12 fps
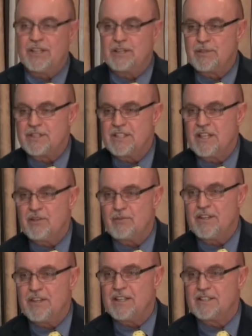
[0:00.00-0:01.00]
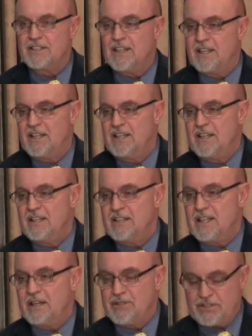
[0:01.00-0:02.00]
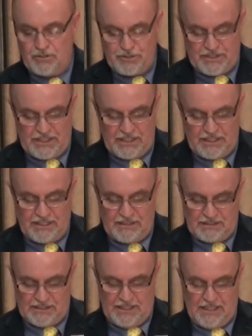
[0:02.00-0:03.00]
There was another one that I was hosting, and